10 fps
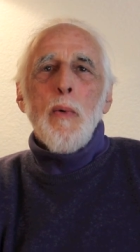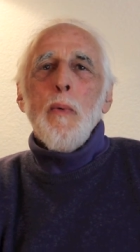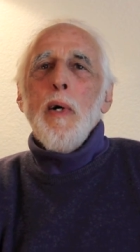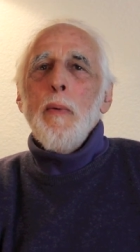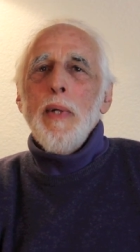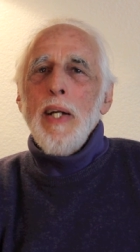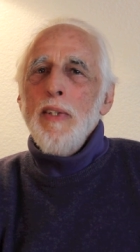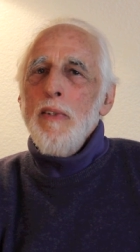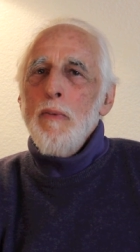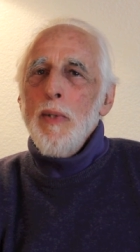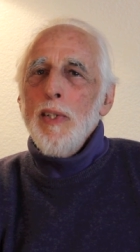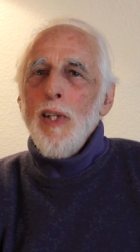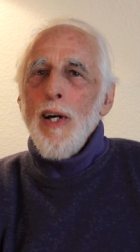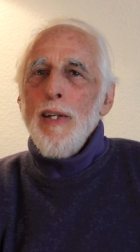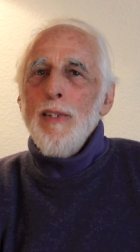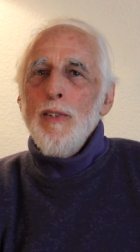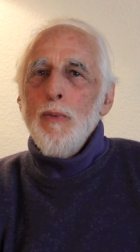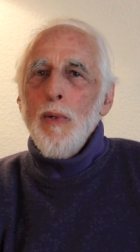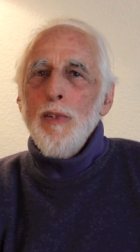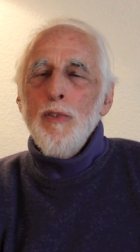Well, what I didn't realize
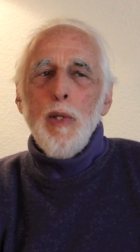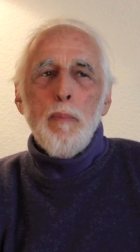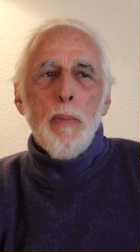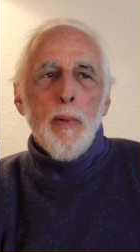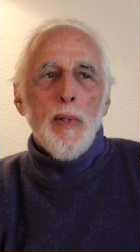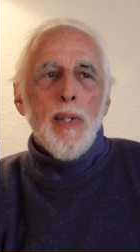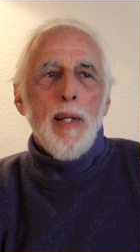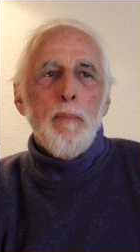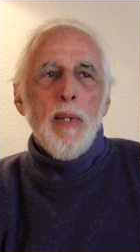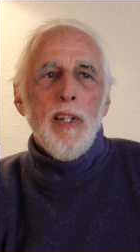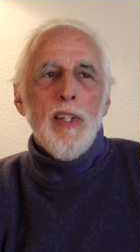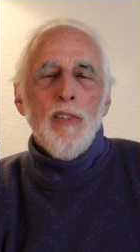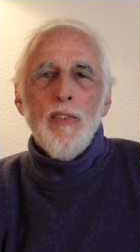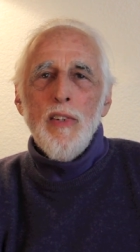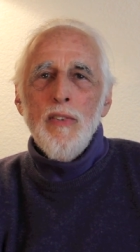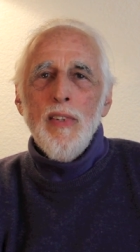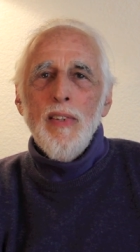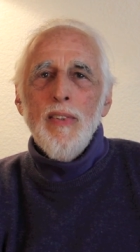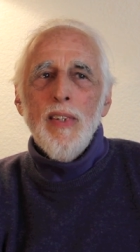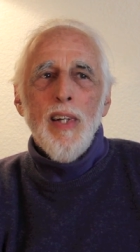was that Pearl had been an
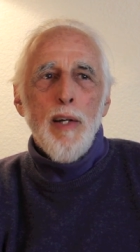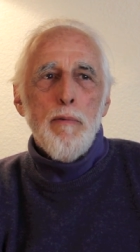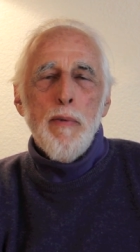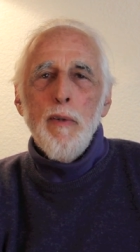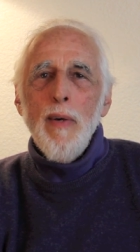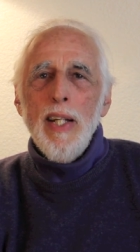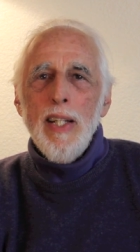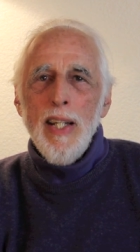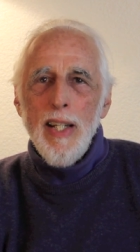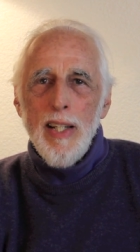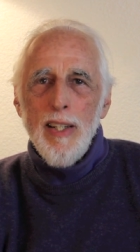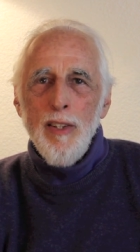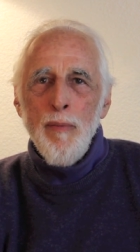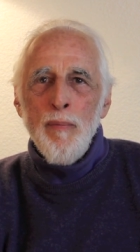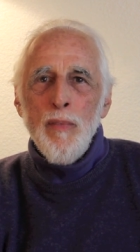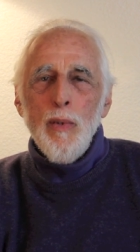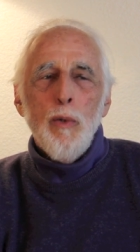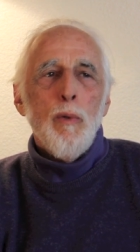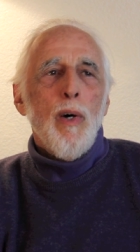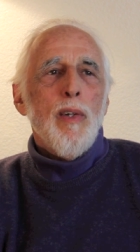assistant to Godfrey Ray King,
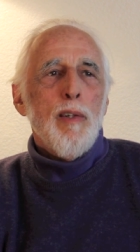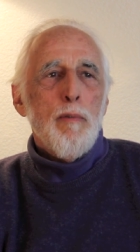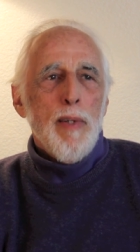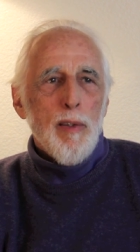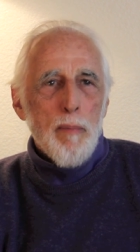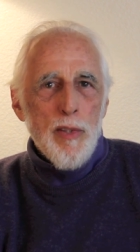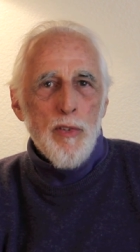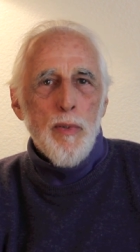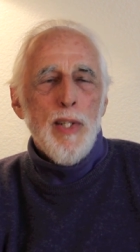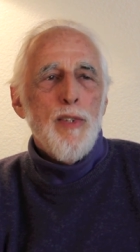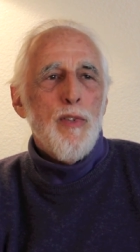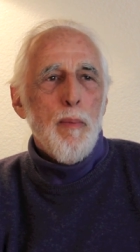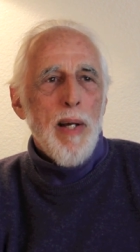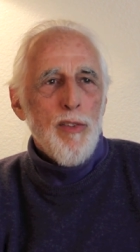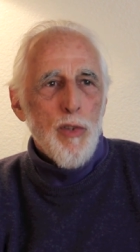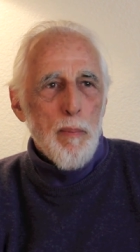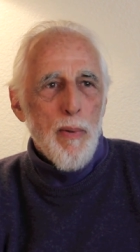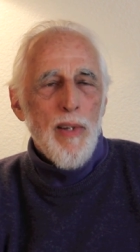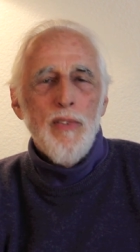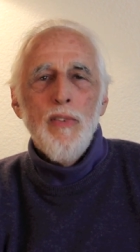who wrote Unveiled Mysteries, The Magic
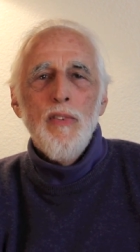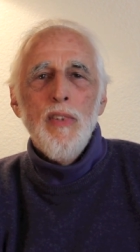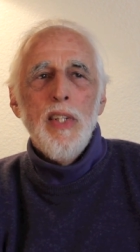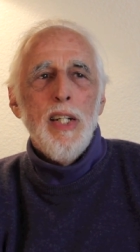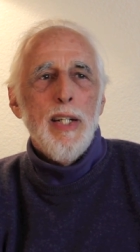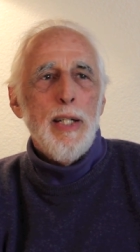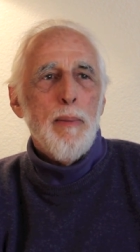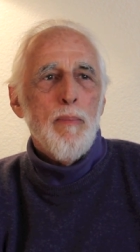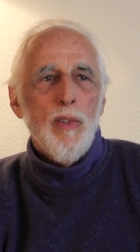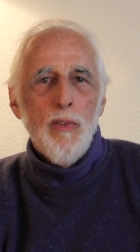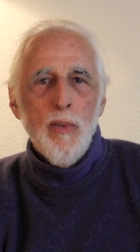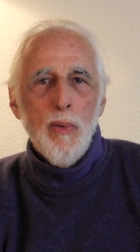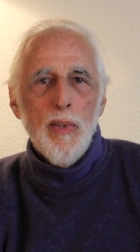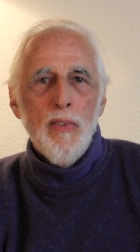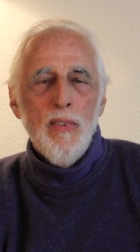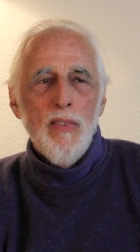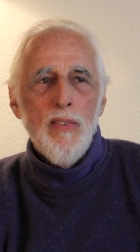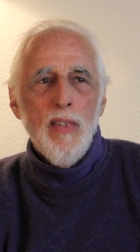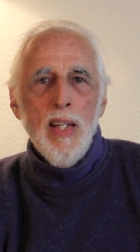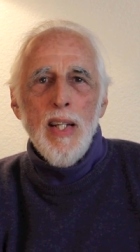Presence, and the I Am
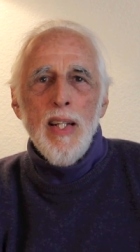Discourses,